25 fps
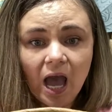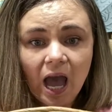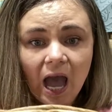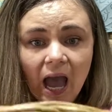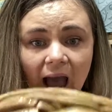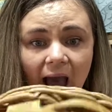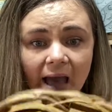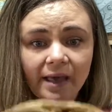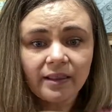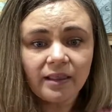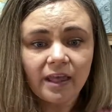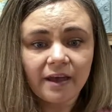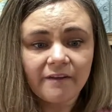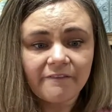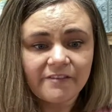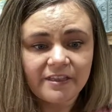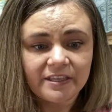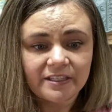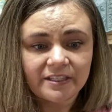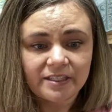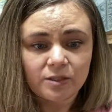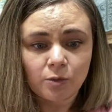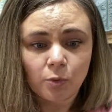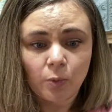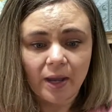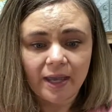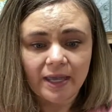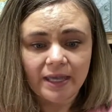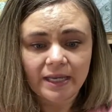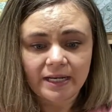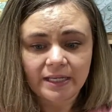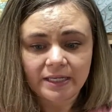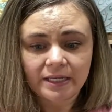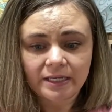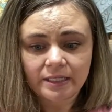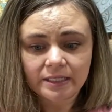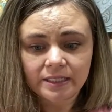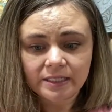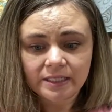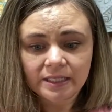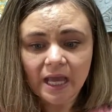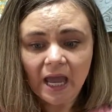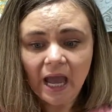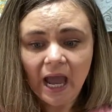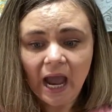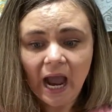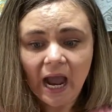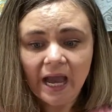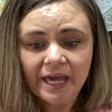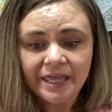I love this the way it is.
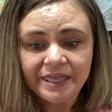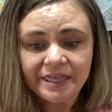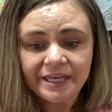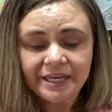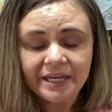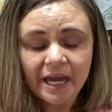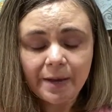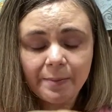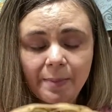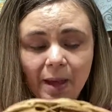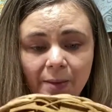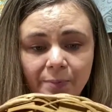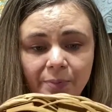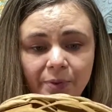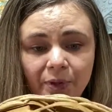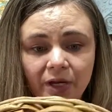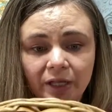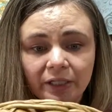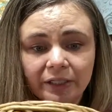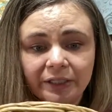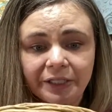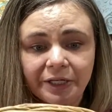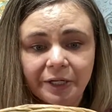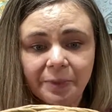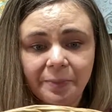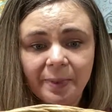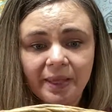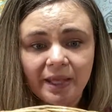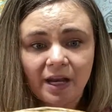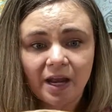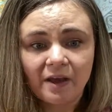I think I might put a little bit